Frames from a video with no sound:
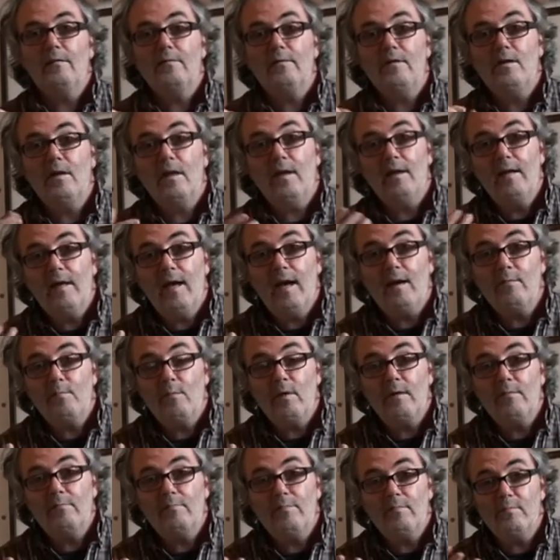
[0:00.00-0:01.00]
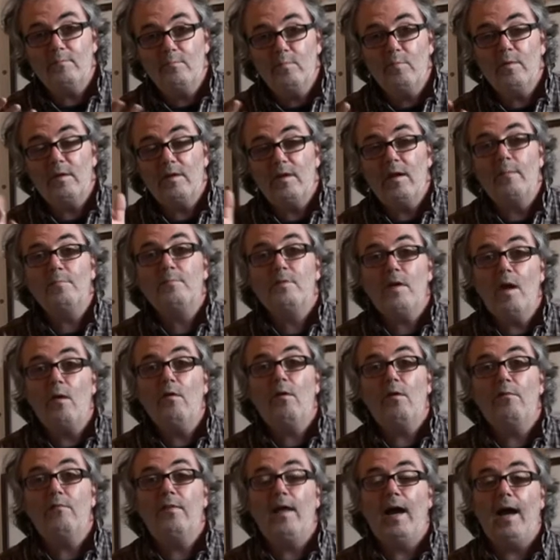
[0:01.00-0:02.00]
You can get what comes out
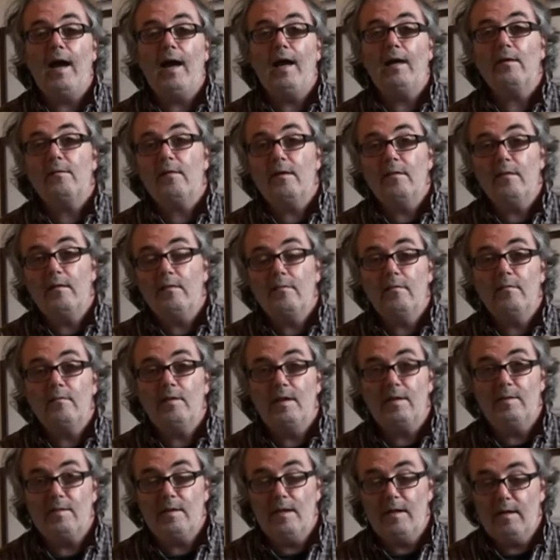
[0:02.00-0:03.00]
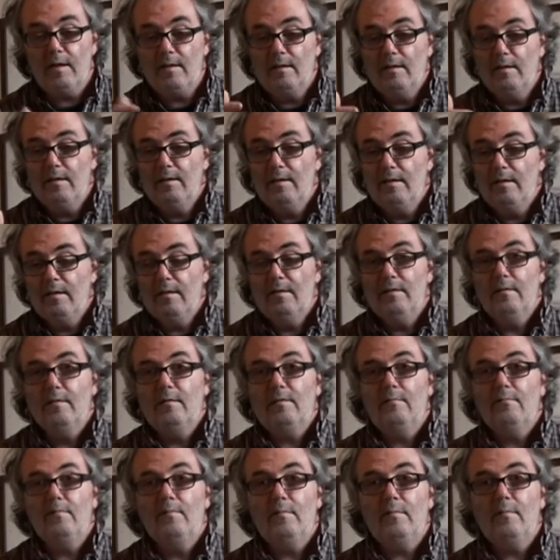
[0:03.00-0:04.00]
of the hat as
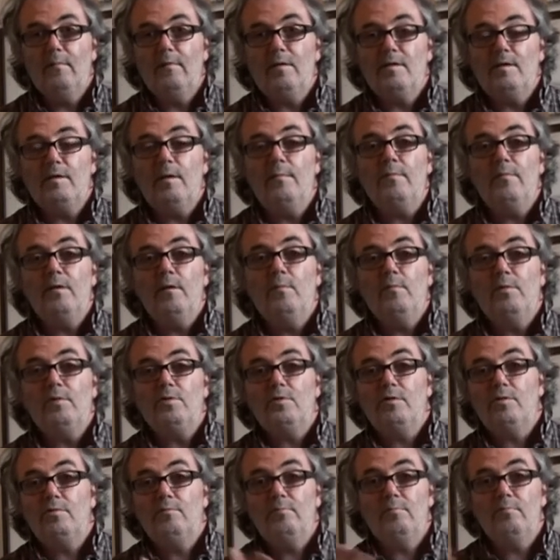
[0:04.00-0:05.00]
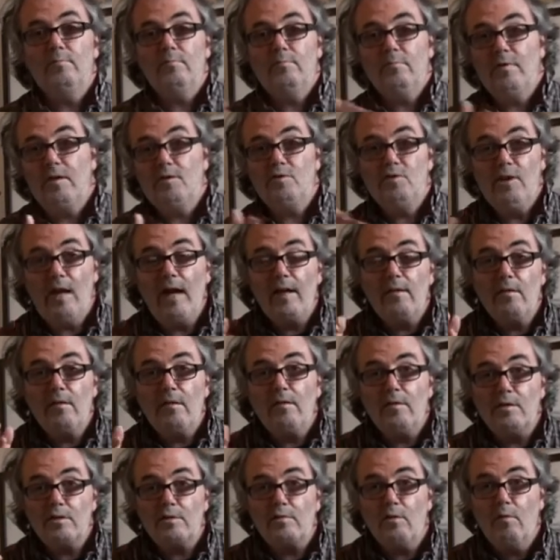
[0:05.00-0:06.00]
something which is the
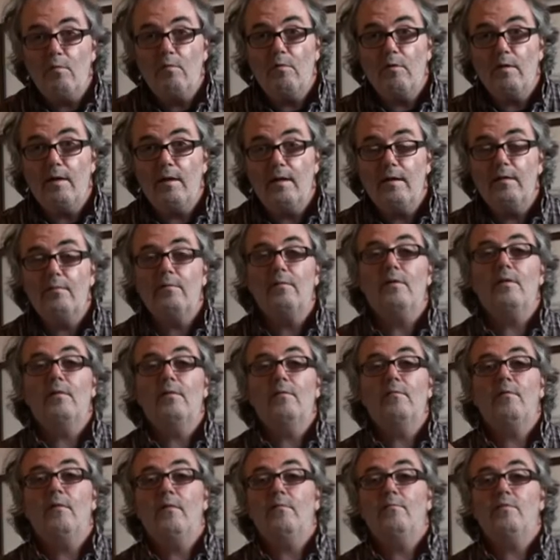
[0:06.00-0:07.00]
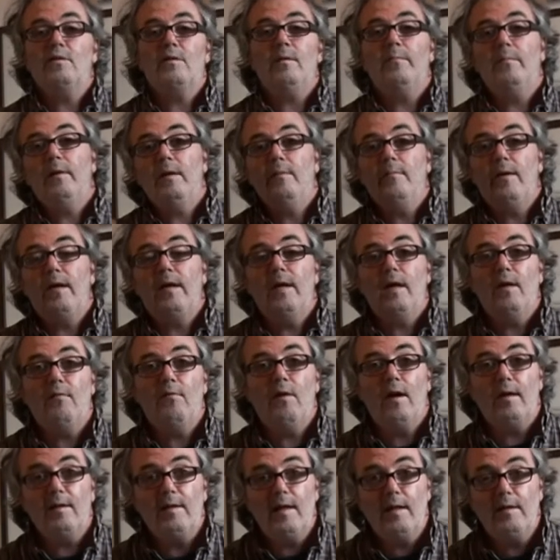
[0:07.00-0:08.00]
general score. Somebody might give
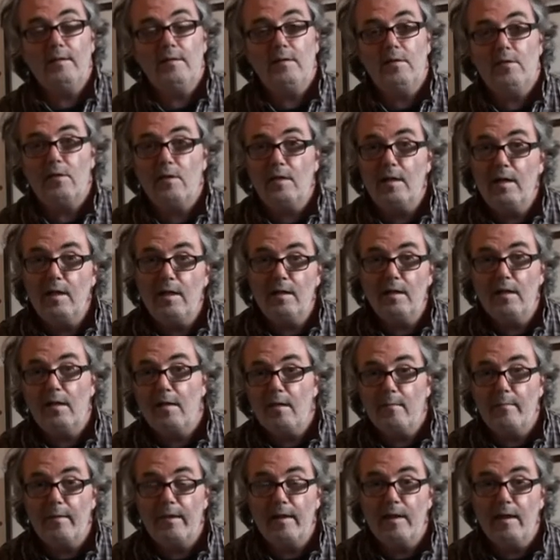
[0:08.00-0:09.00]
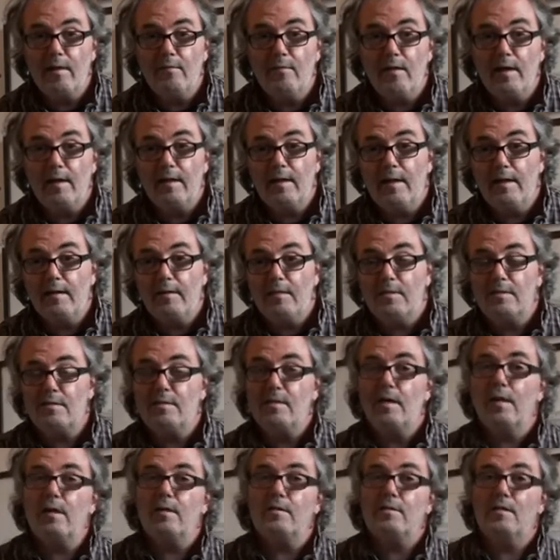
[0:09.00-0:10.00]
it a 93, another might give it an
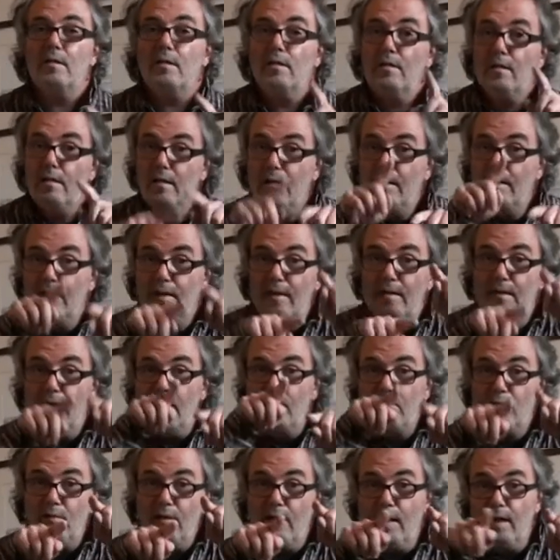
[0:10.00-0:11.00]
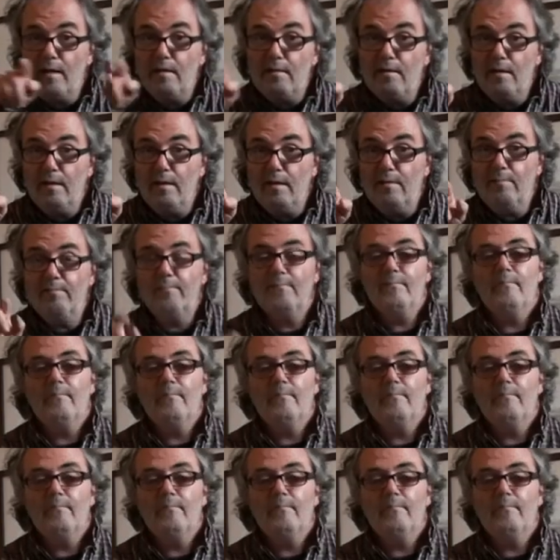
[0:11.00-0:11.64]
86, and then you get the